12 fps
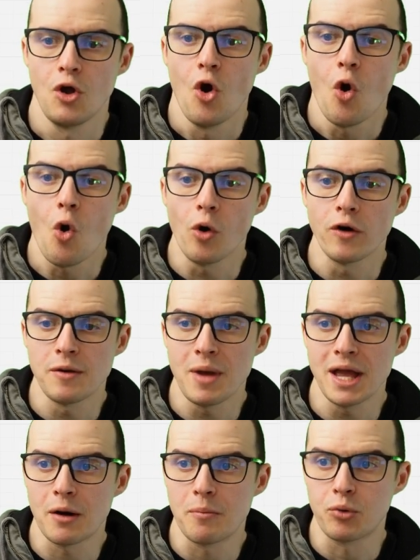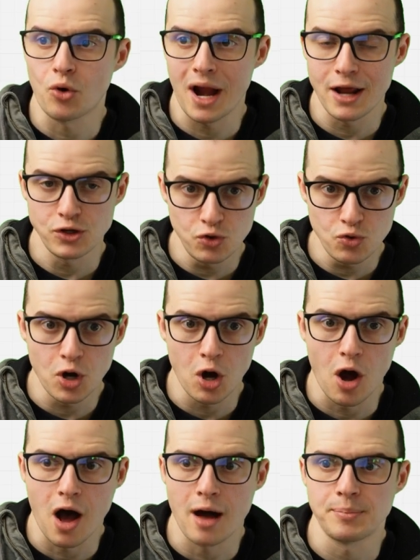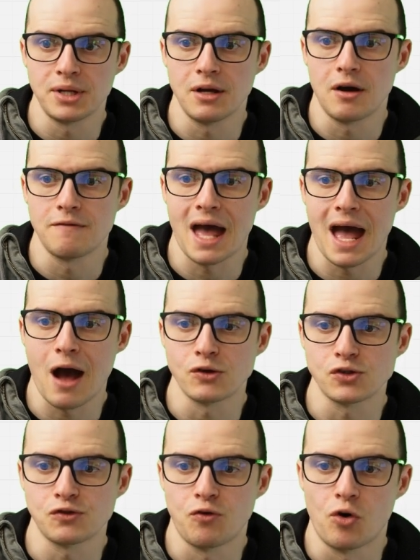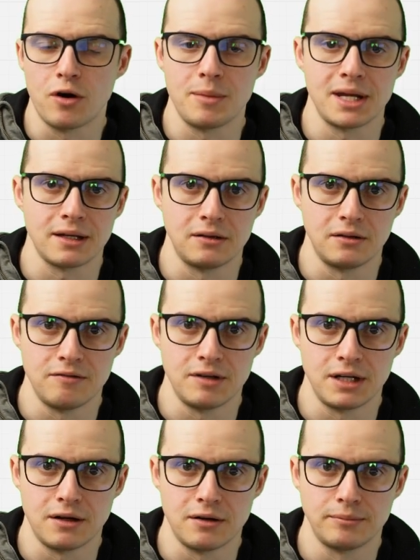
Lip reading: or they make a brand new copy of the house form and it can live in here.